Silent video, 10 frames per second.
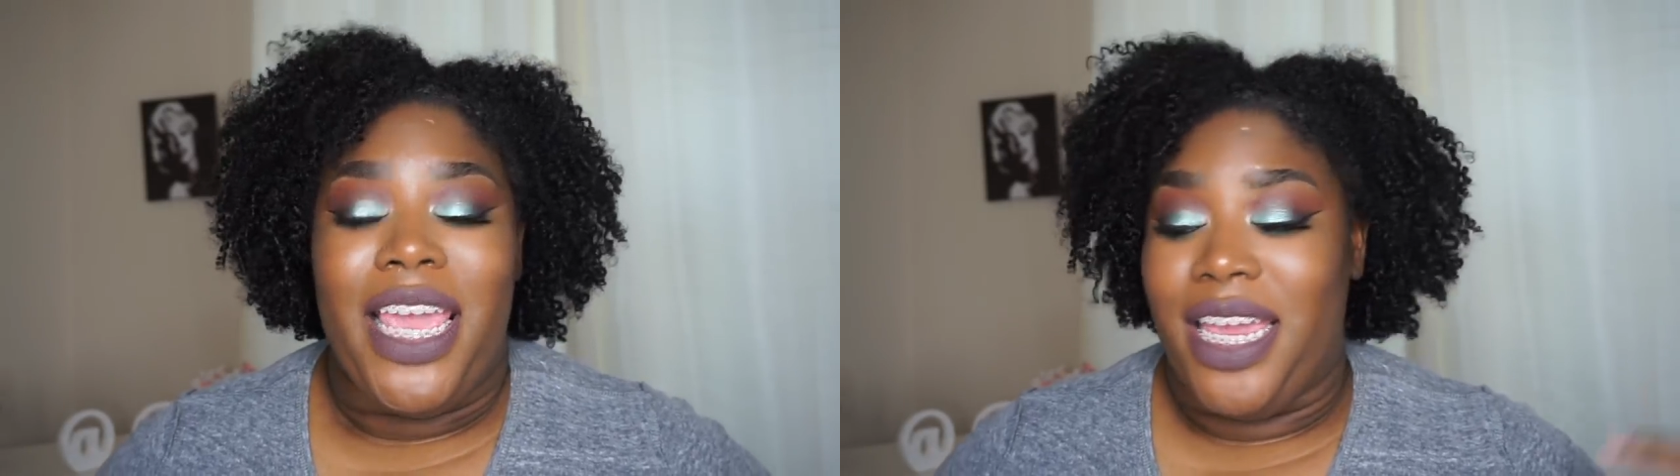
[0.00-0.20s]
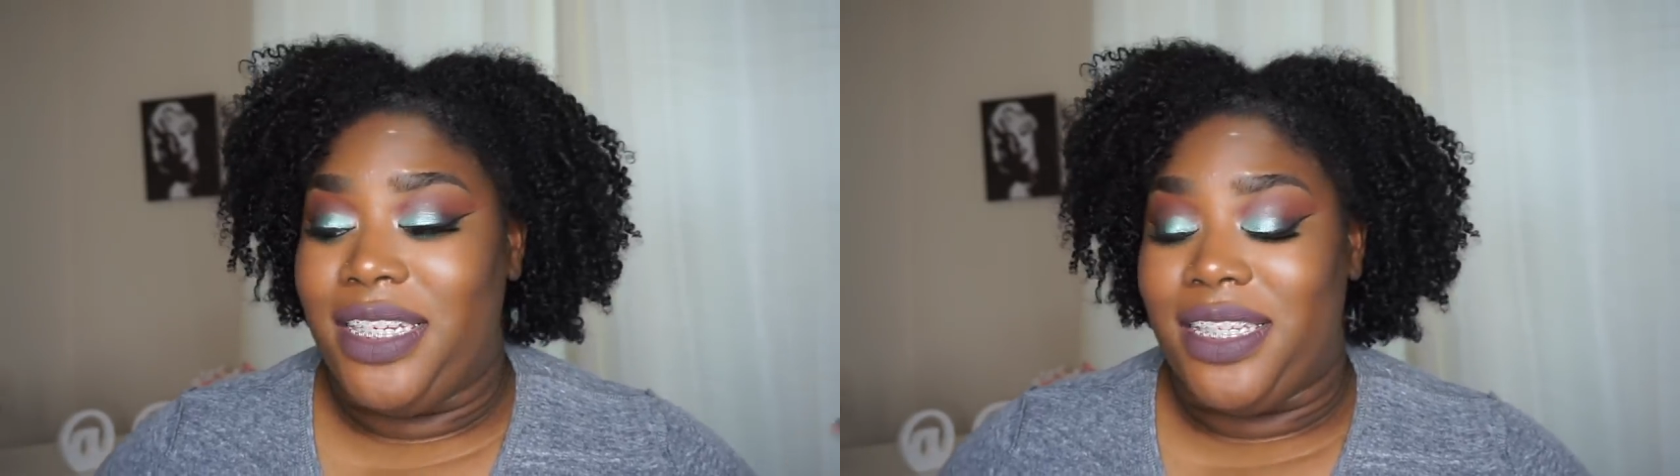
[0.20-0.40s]

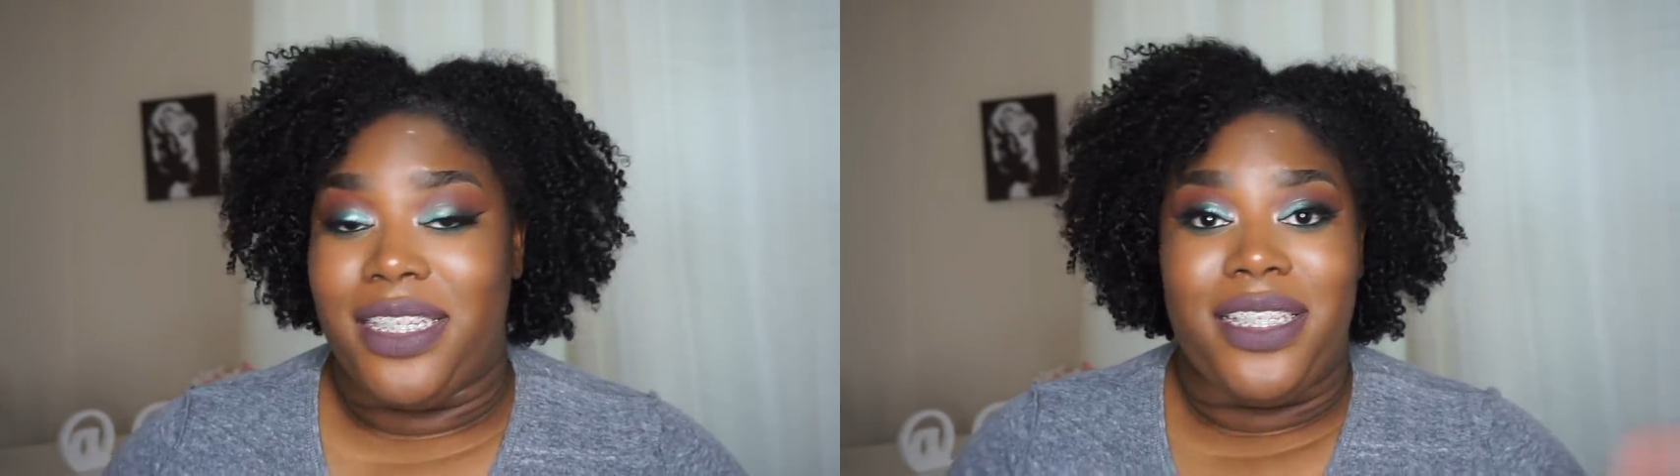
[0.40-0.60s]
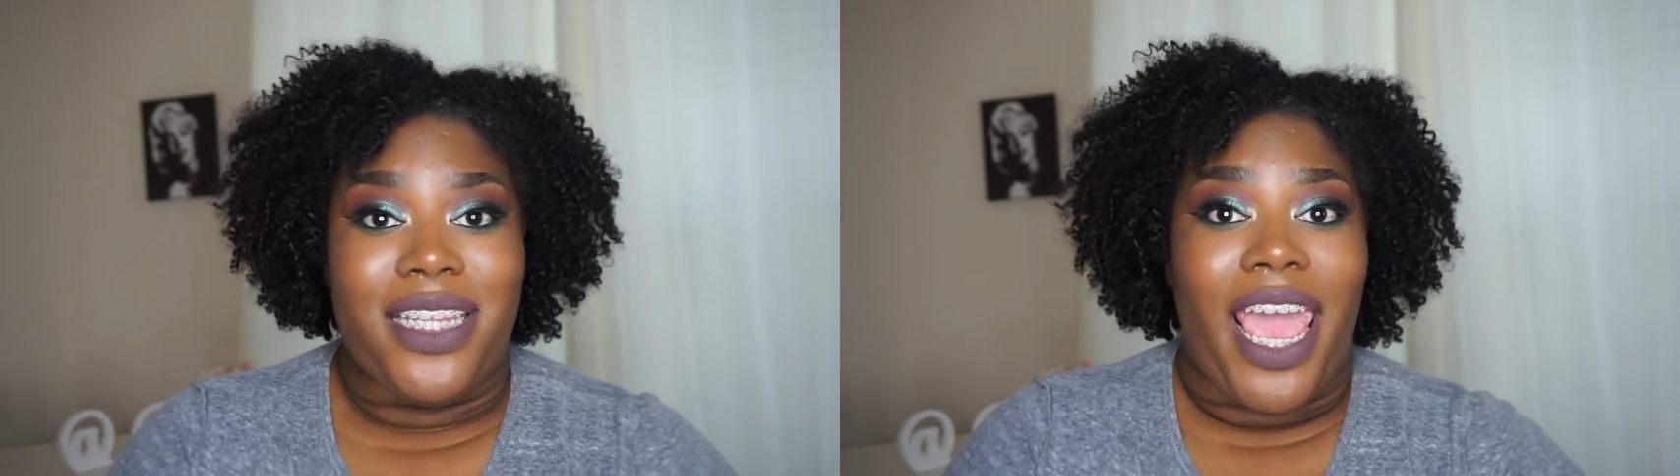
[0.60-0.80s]
and
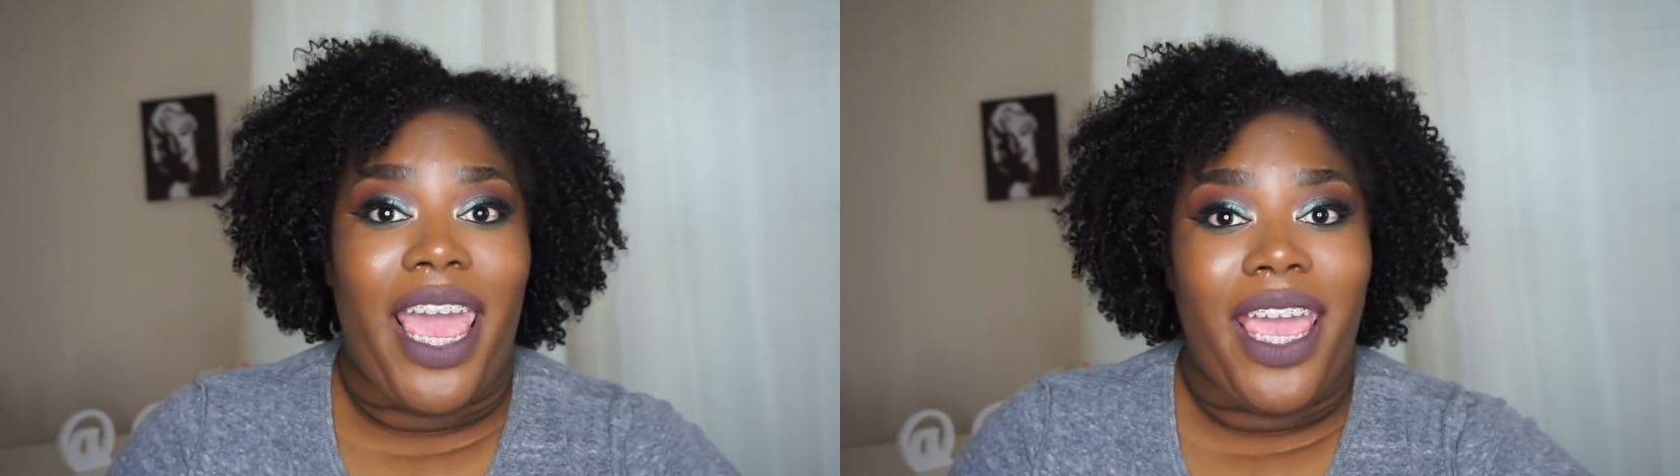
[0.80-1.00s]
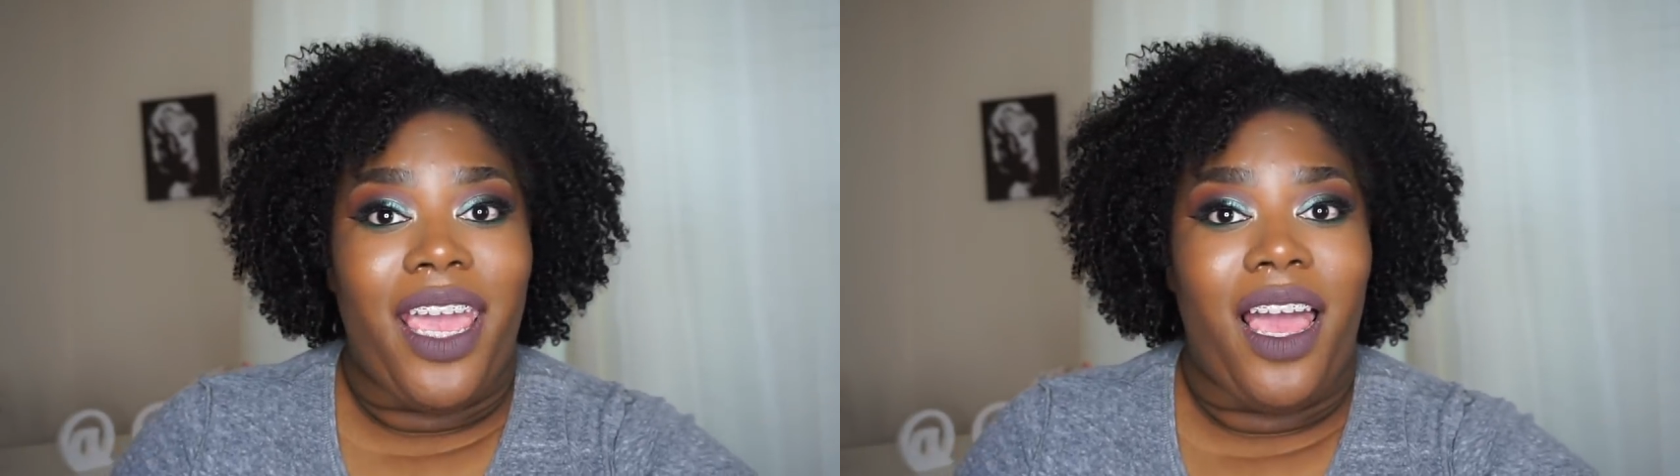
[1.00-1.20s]

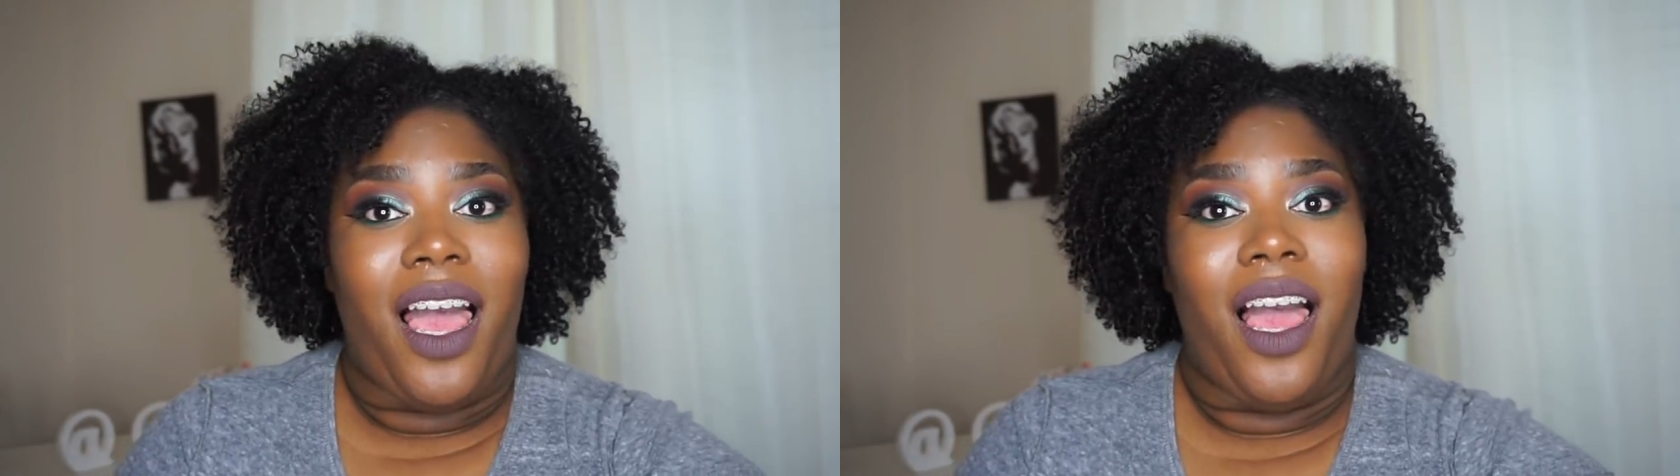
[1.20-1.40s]
today